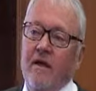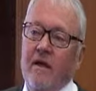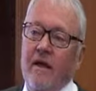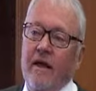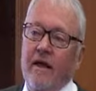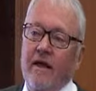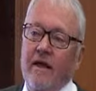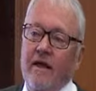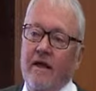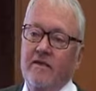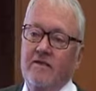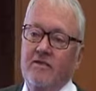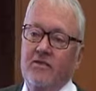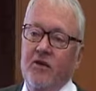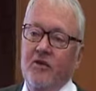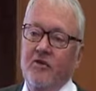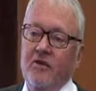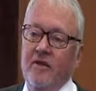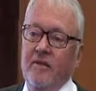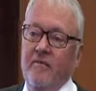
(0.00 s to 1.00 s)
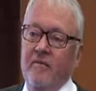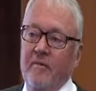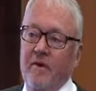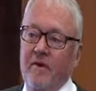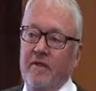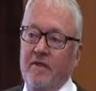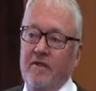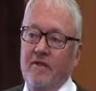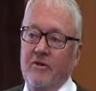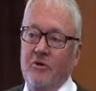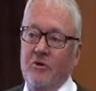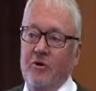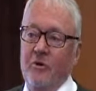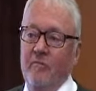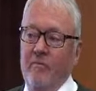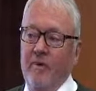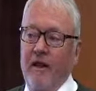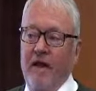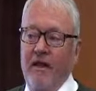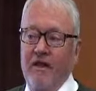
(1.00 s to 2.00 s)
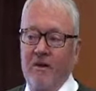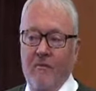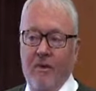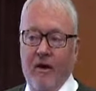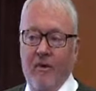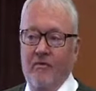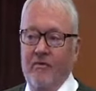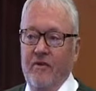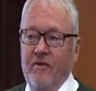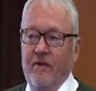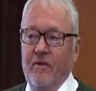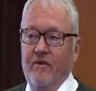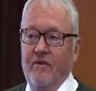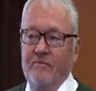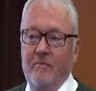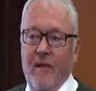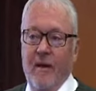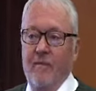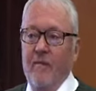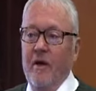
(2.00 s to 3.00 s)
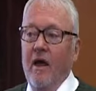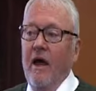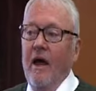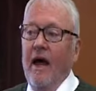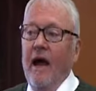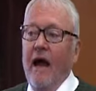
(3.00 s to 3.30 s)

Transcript: And I started immediately to complain about these papers.